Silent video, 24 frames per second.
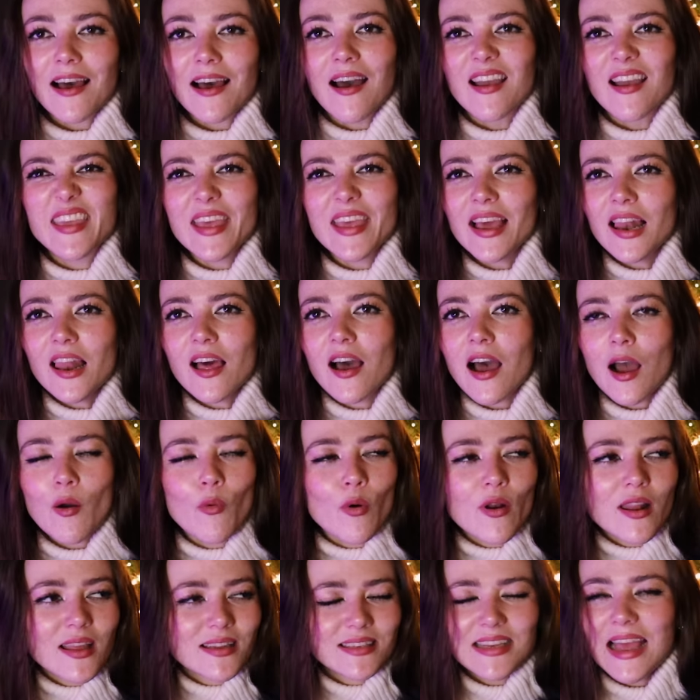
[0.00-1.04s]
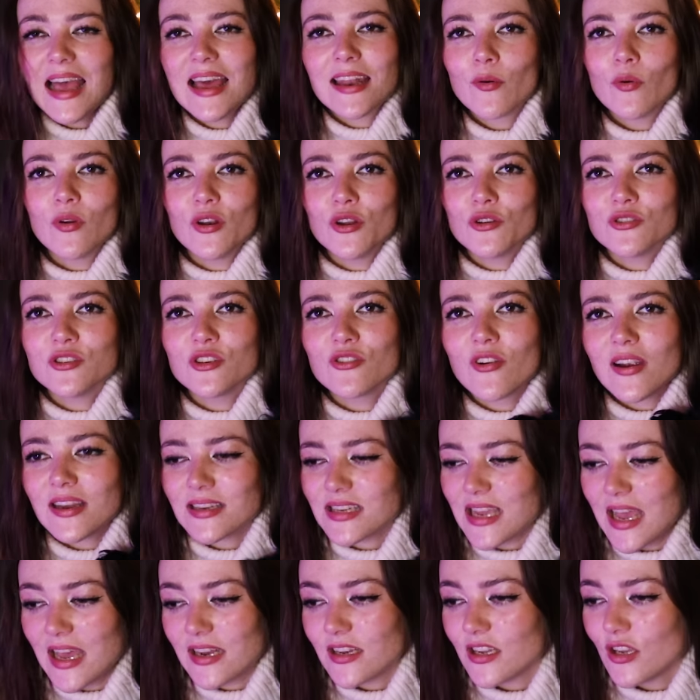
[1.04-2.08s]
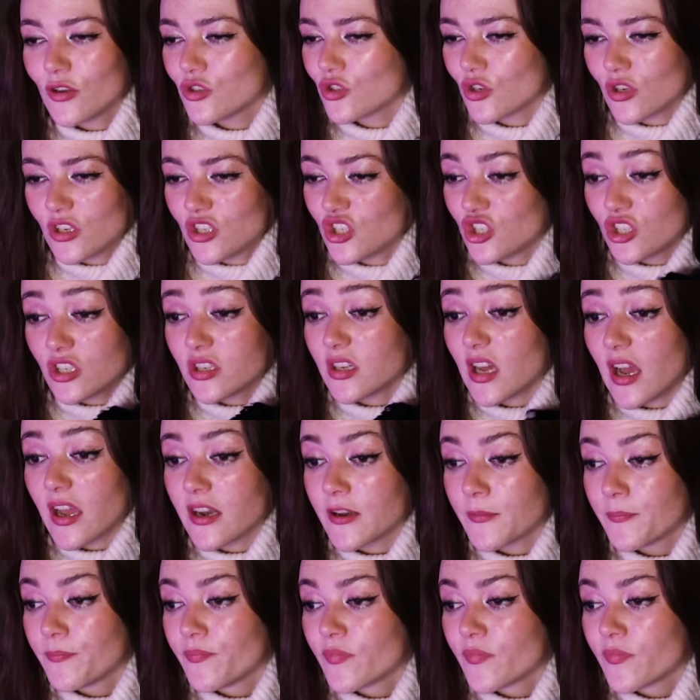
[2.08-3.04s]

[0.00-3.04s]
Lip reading: her! Kill her! I want her dead! I want Lucy Gray dead! She had died.